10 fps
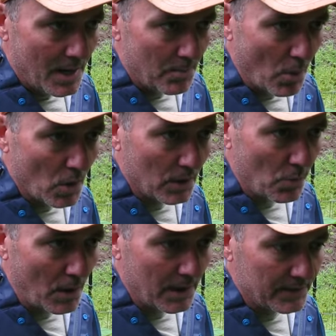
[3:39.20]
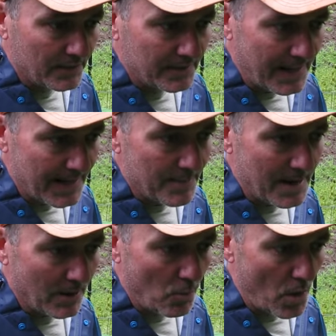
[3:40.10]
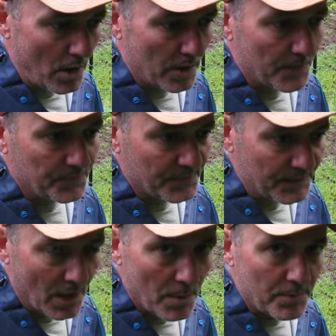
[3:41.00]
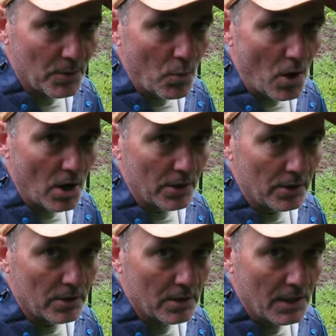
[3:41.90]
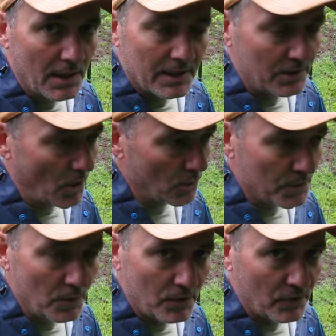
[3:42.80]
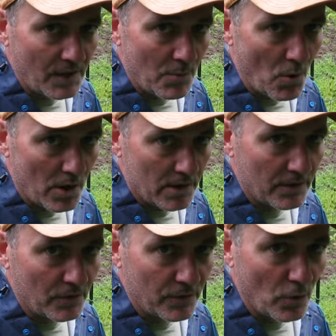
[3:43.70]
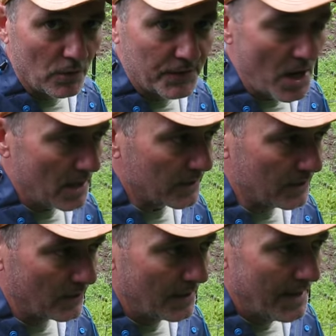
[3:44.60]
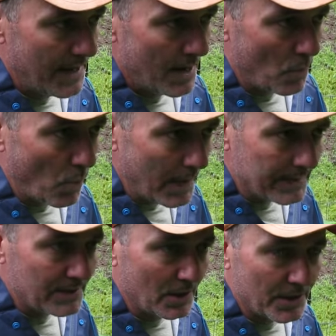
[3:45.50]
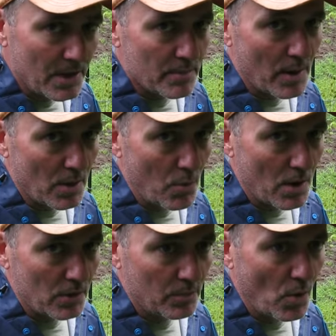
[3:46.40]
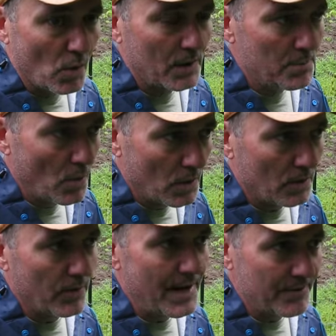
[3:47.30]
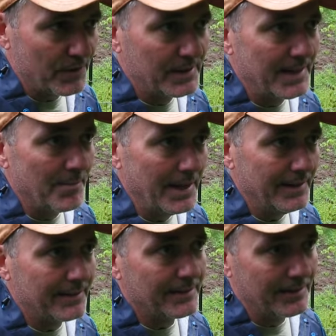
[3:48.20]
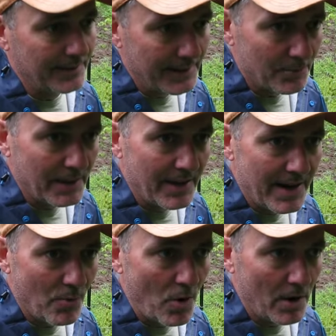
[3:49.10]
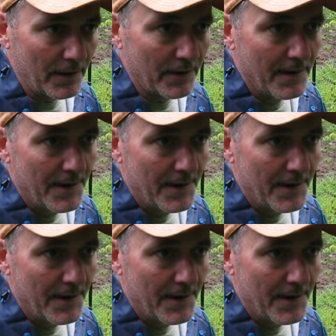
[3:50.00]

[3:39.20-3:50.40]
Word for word: Boil it once. Take them out of the water. Dump the water. Don't use the same water because it's full of toxins. Wait until another pot of water is boiling. Boil that for 10 minutes and get rid of that water.